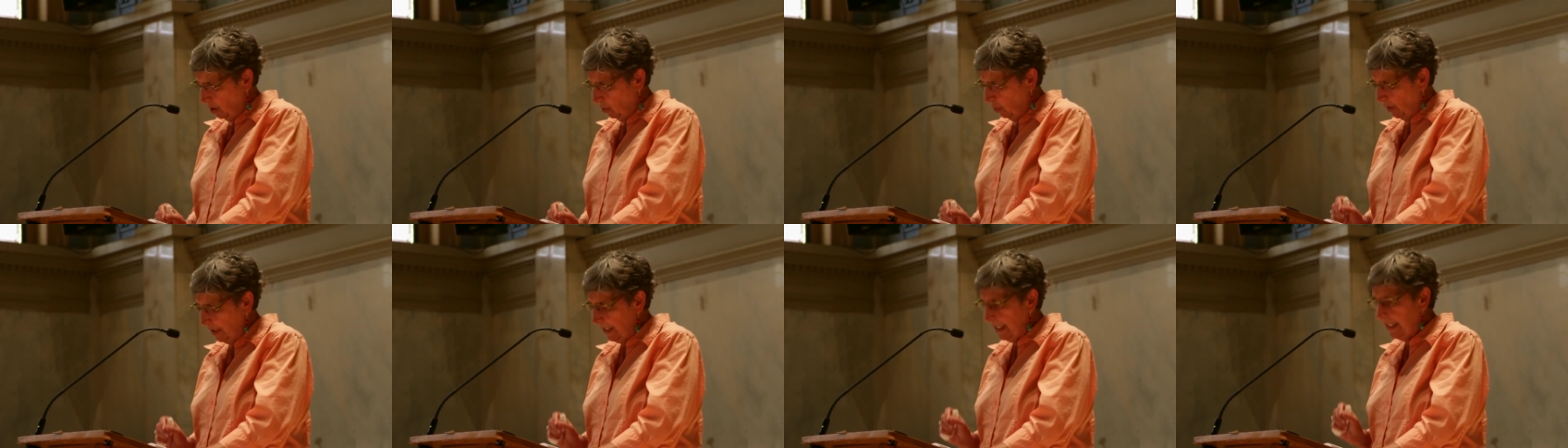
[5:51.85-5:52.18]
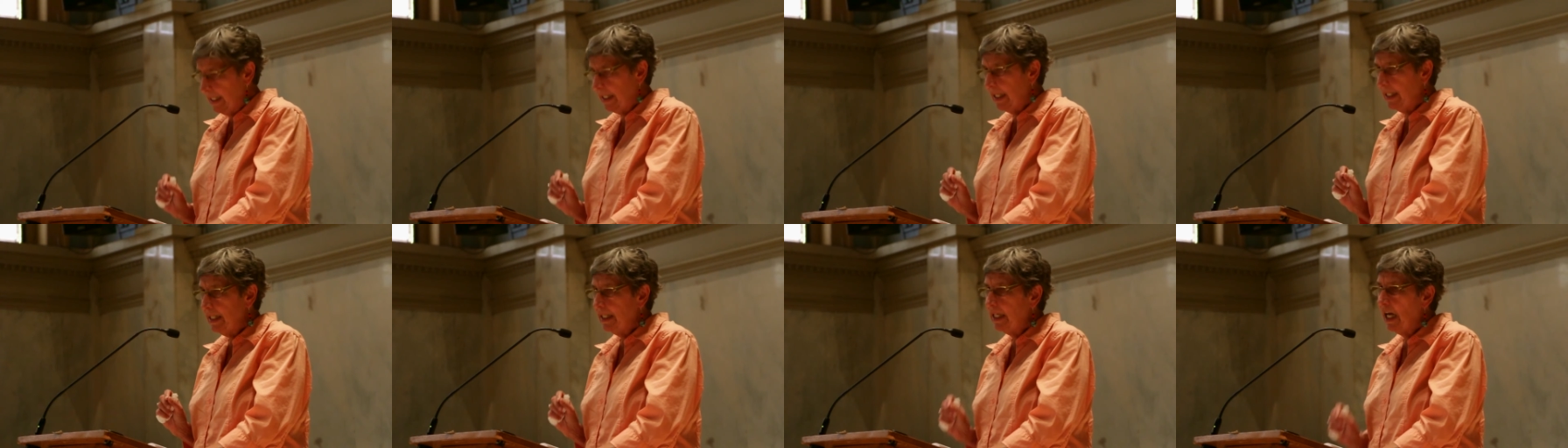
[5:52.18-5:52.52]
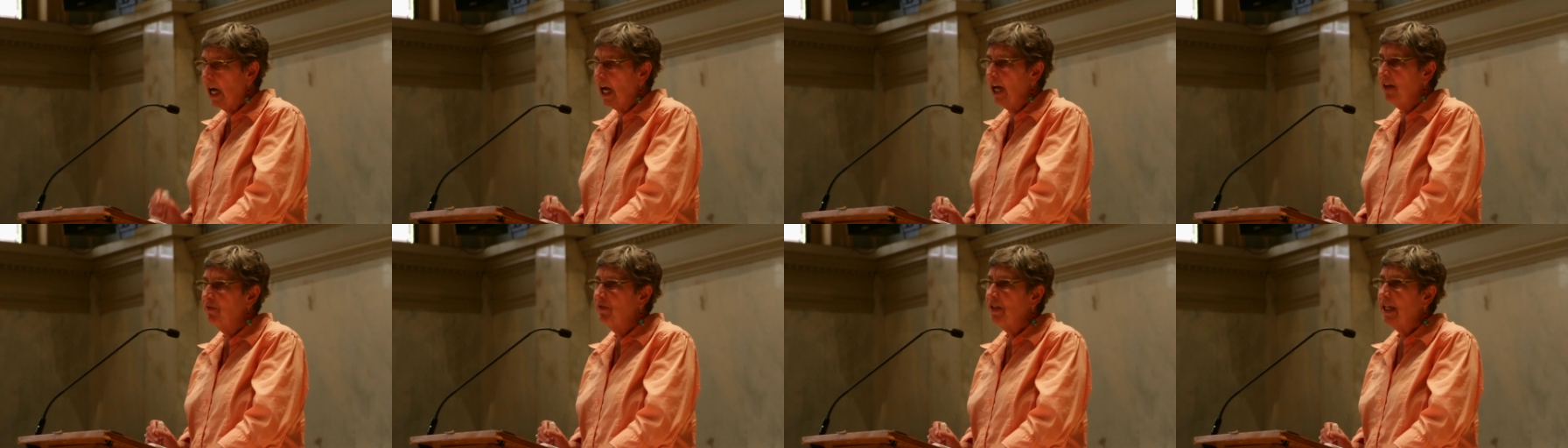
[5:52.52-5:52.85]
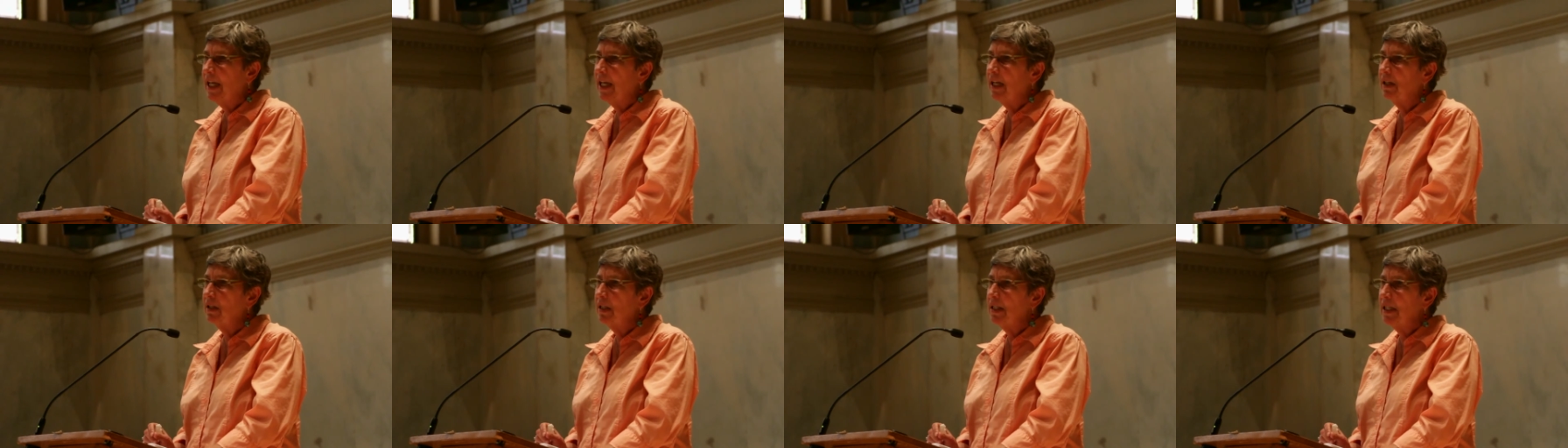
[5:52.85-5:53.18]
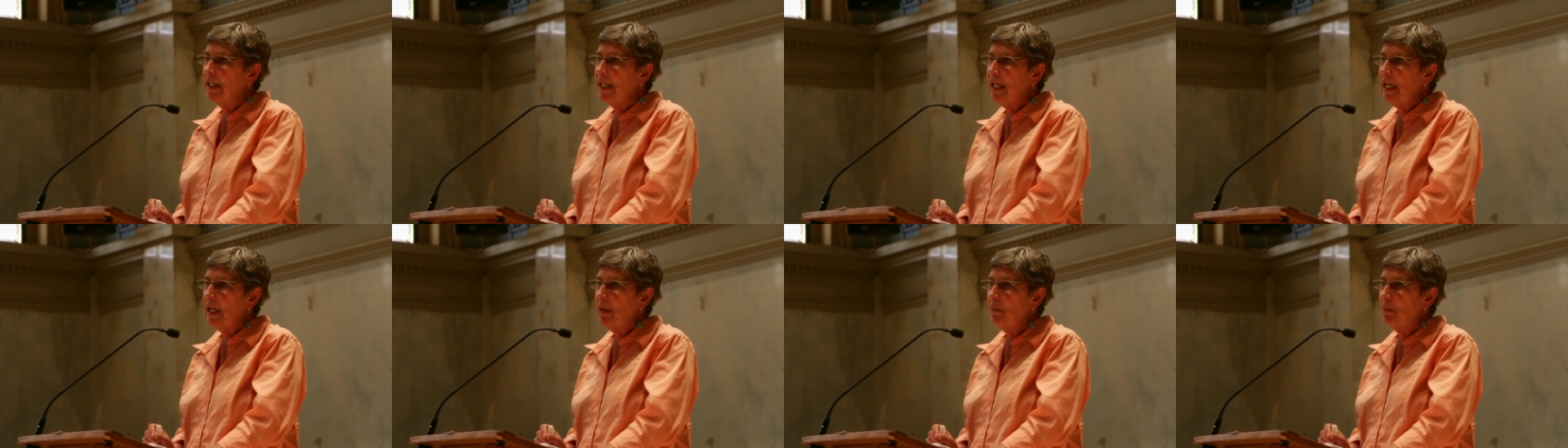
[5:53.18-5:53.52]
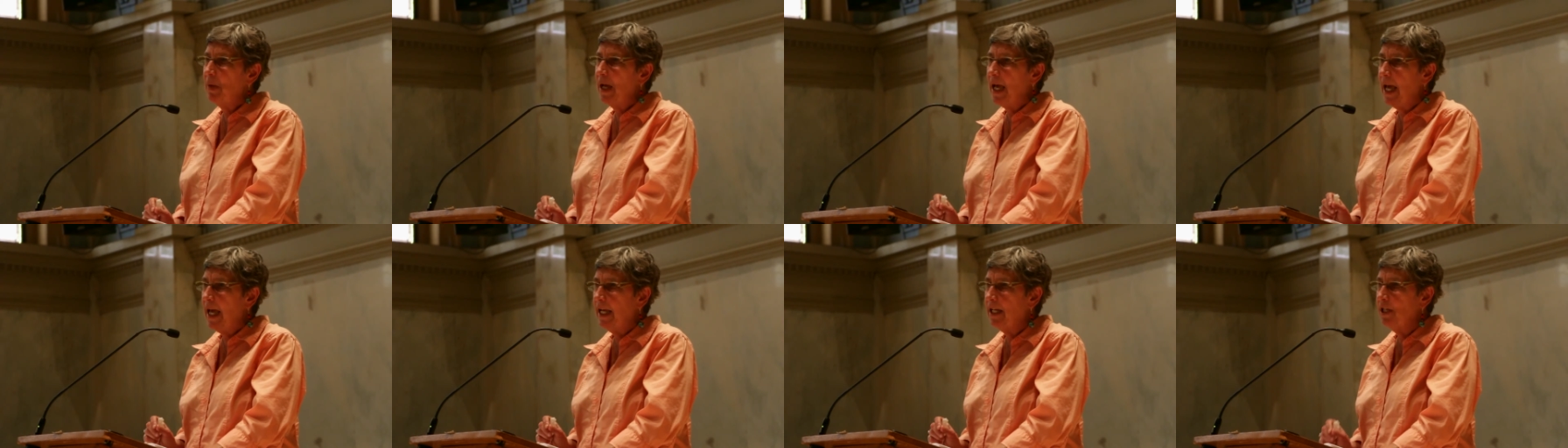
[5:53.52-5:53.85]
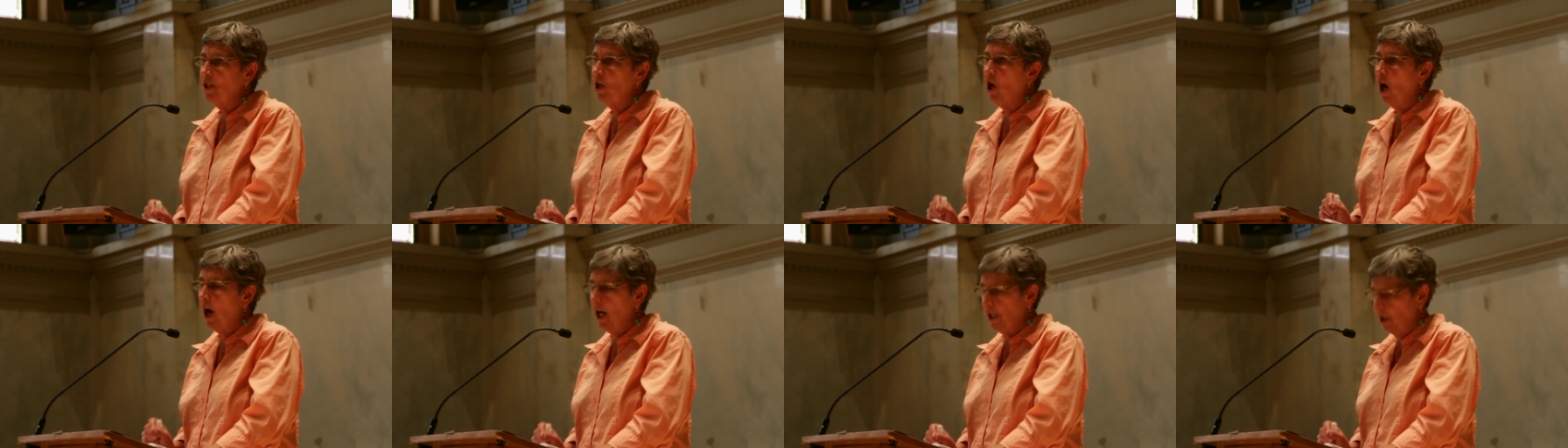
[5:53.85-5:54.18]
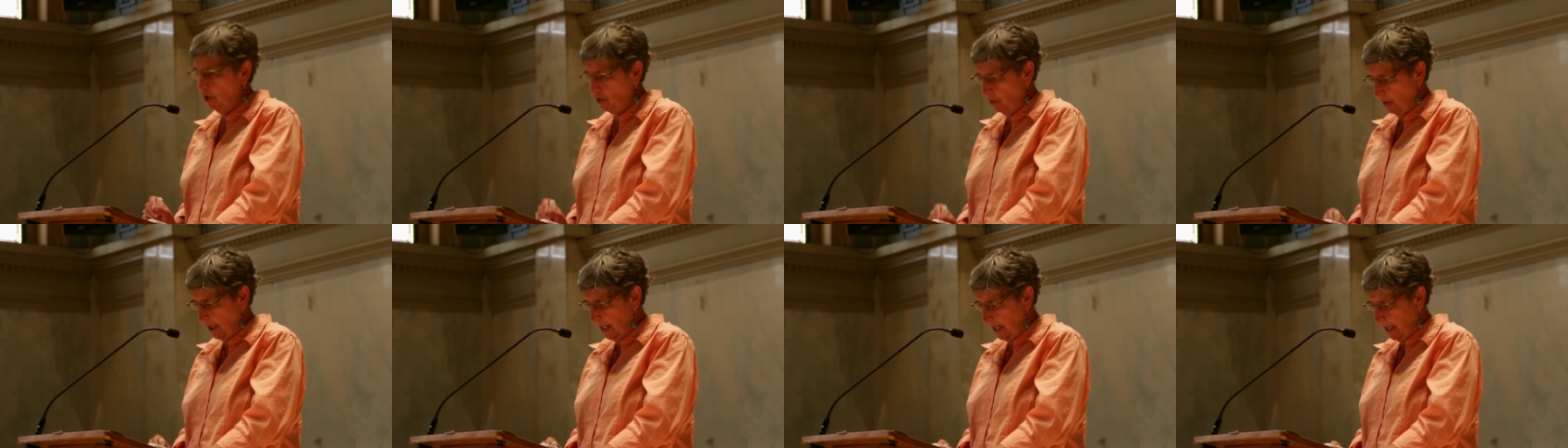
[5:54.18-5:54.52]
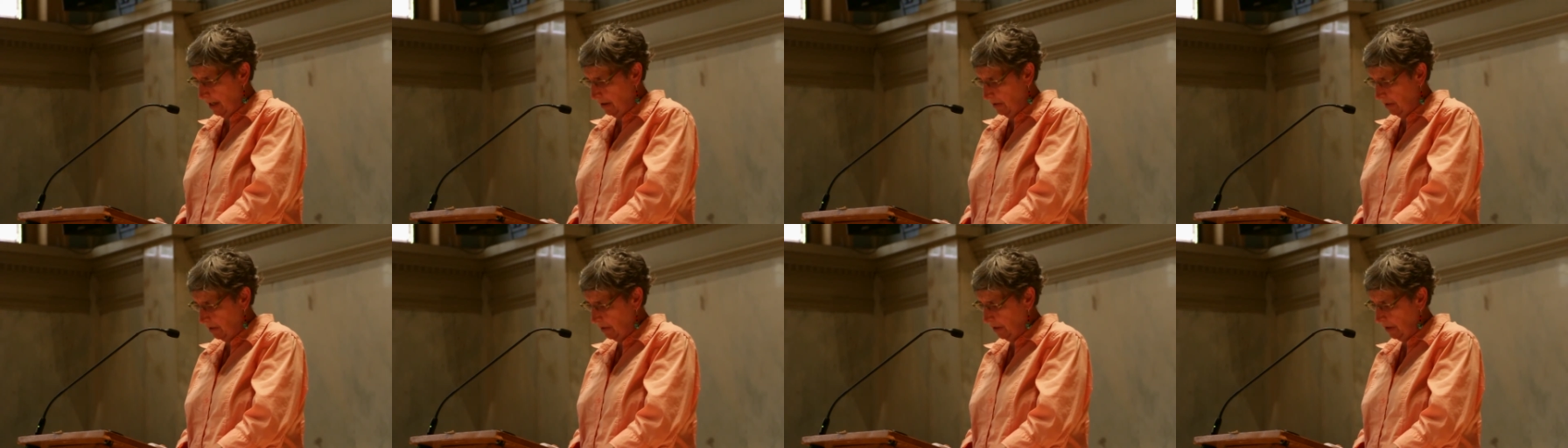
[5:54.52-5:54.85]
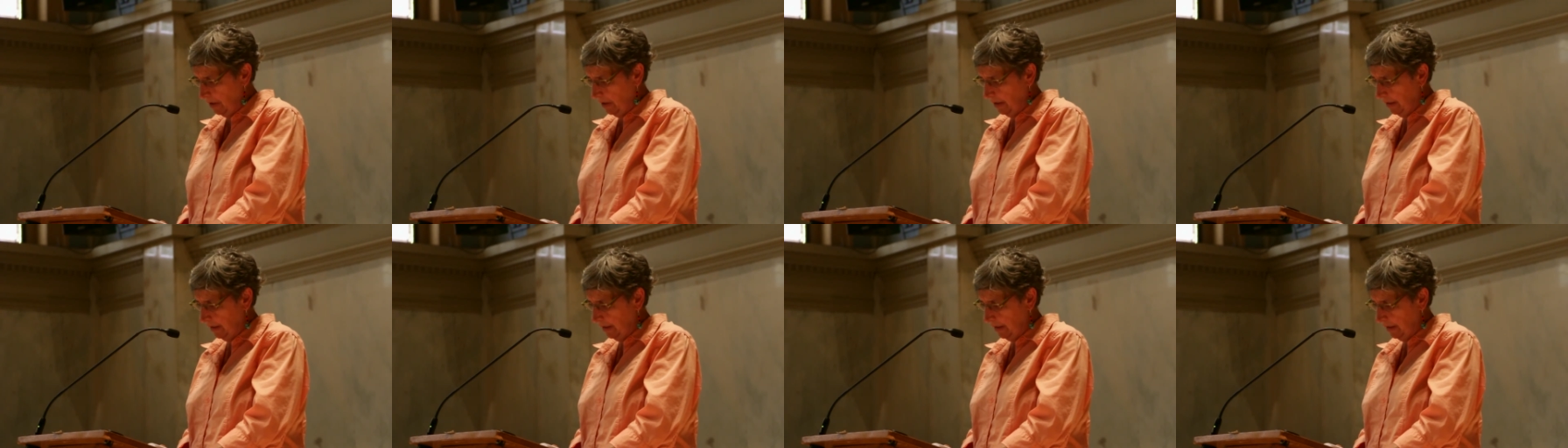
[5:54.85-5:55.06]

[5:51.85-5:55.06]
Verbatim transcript: We need to dive down deep and not drown,